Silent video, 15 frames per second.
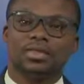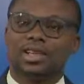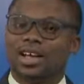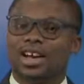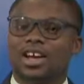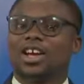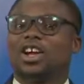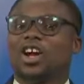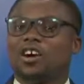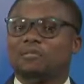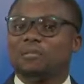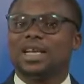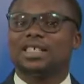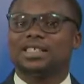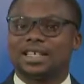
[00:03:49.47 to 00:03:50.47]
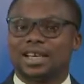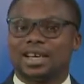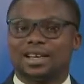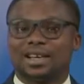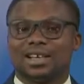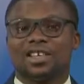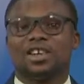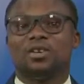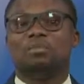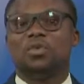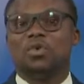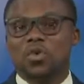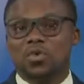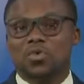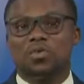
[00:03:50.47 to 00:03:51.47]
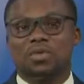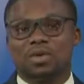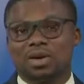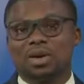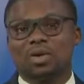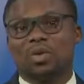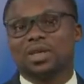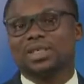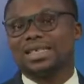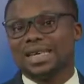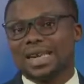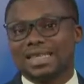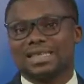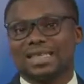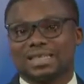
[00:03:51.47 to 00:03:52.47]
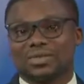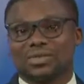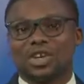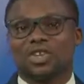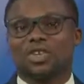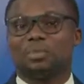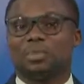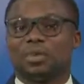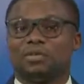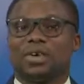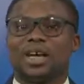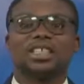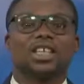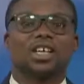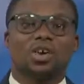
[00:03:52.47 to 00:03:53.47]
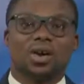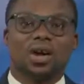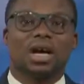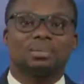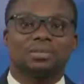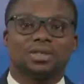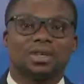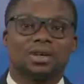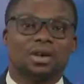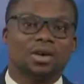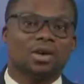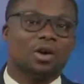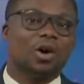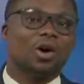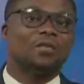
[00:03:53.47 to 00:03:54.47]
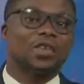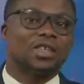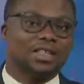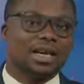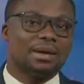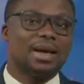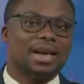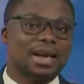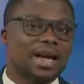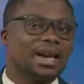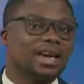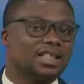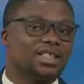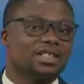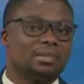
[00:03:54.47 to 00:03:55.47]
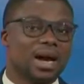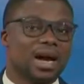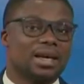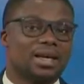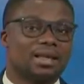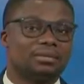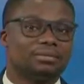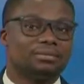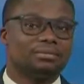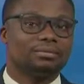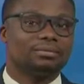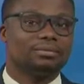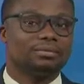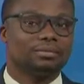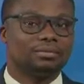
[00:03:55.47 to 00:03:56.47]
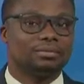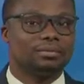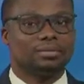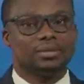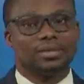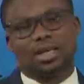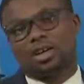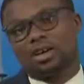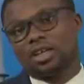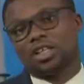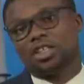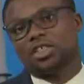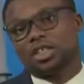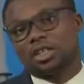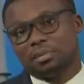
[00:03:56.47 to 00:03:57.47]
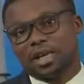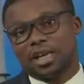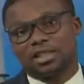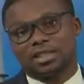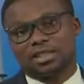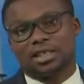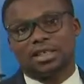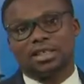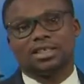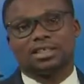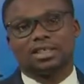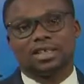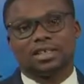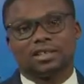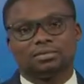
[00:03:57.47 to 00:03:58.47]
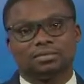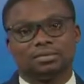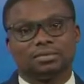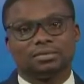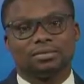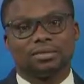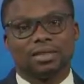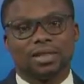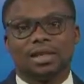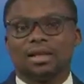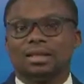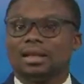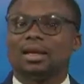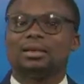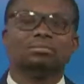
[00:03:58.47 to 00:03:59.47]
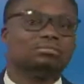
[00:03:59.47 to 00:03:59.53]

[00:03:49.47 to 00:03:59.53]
The government said the move was necessary to prevent the collapse of the German energy market. According to the minister, he said that